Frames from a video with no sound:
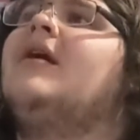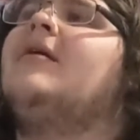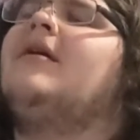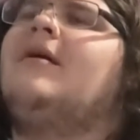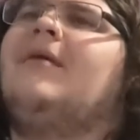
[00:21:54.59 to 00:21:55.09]

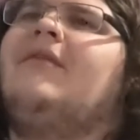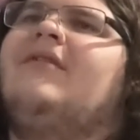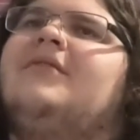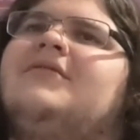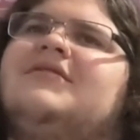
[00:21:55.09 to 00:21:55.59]
Uh, i
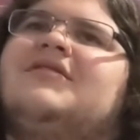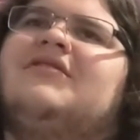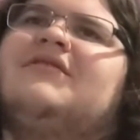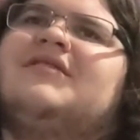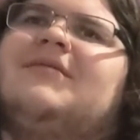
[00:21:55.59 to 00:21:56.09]
have on losing
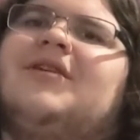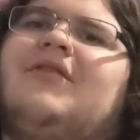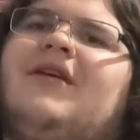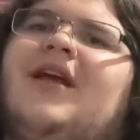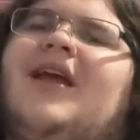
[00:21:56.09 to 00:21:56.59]
service. I'm at the
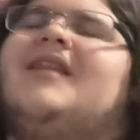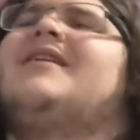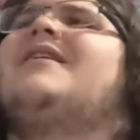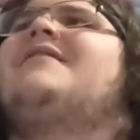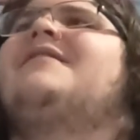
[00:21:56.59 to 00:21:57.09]
Grand
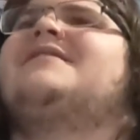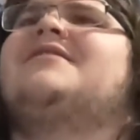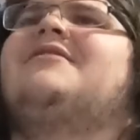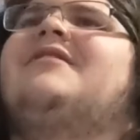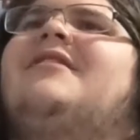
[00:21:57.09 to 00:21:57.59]
Canyon." And the security